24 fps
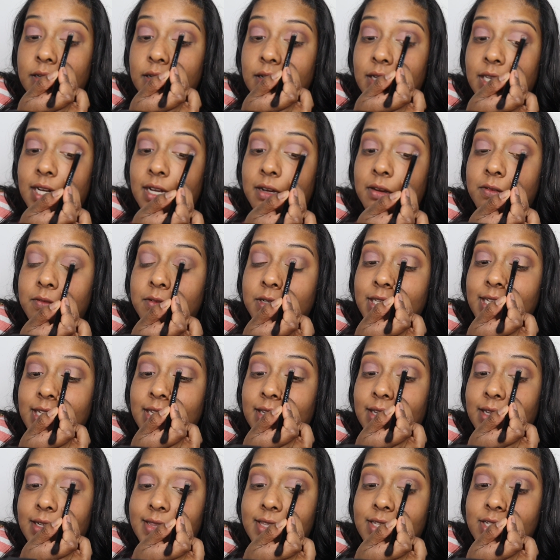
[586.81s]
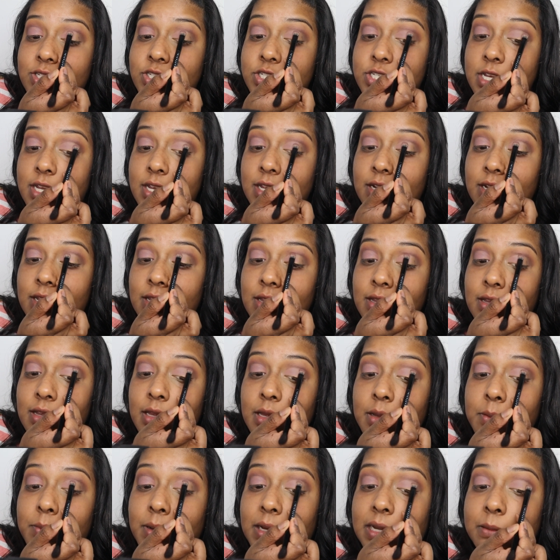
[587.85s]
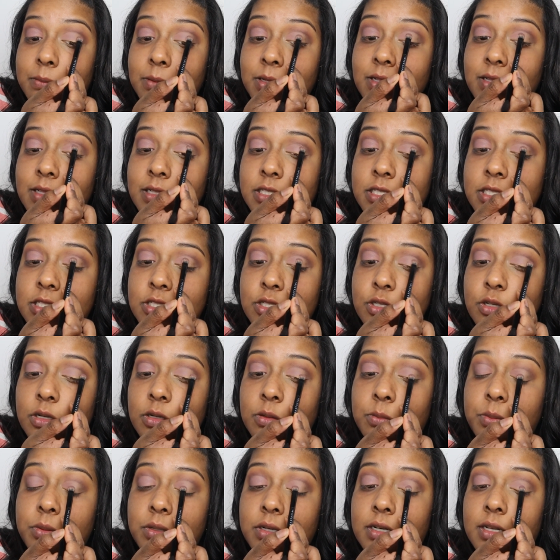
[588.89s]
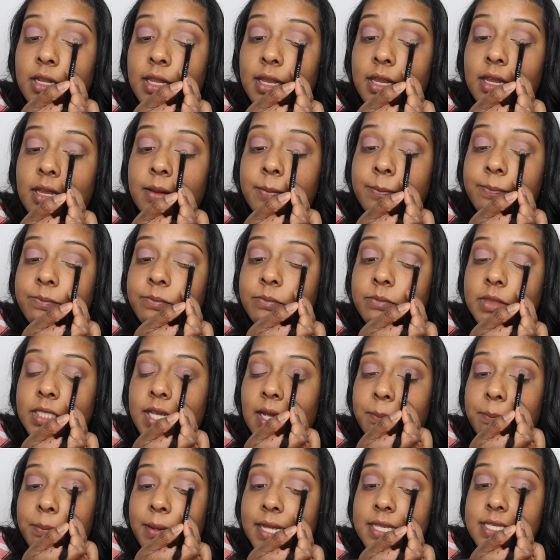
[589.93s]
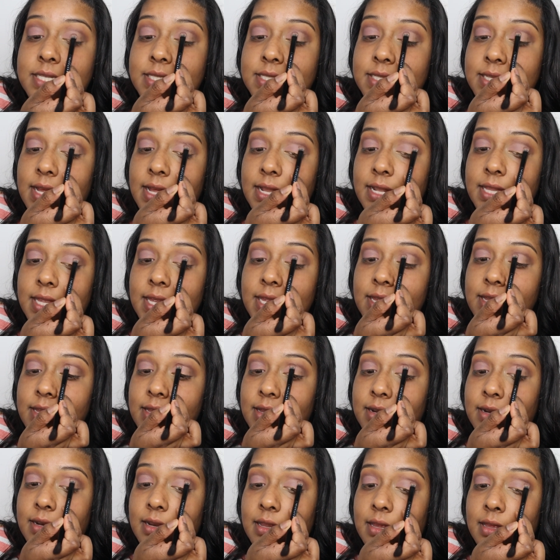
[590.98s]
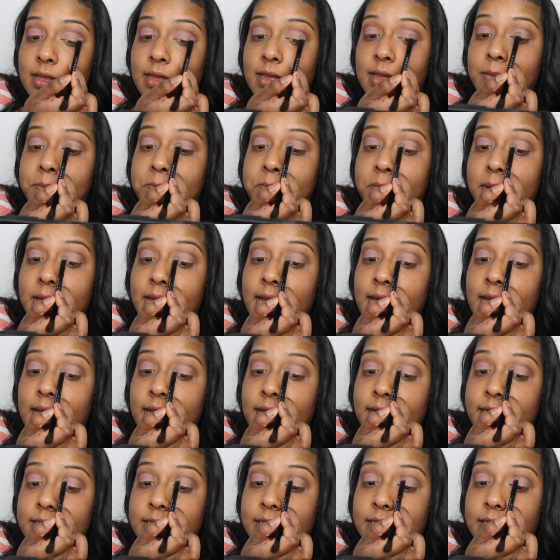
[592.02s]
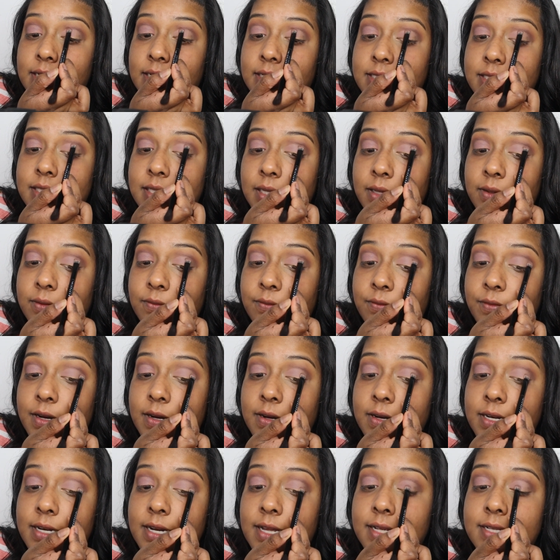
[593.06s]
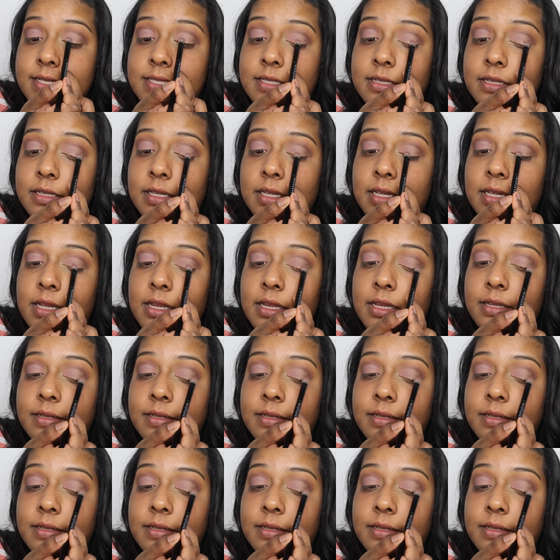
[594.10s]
And I really like this shade Bible. It's super like pastel-y and matte, and it's very nice looking.